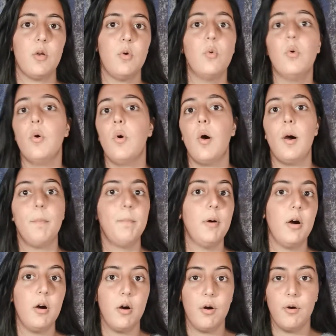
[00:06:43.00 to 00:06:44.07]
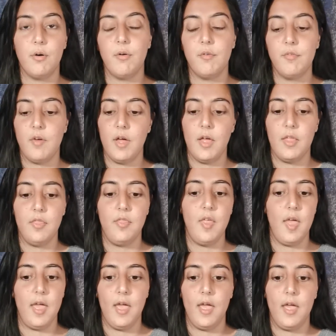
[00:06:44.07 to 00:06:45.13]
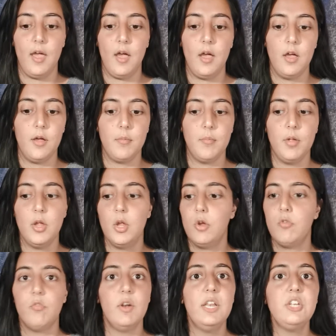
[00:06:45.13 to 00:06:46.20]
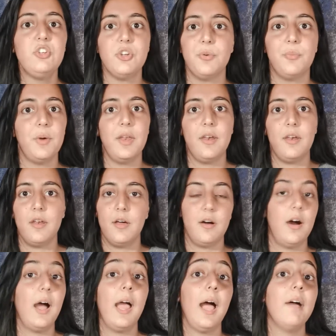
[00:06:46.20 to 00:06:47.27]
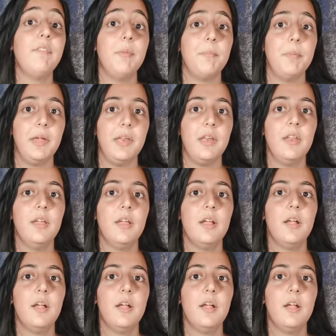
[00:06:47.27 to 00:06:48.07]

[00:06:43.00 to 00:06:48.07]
or part of their religion when I haven't been.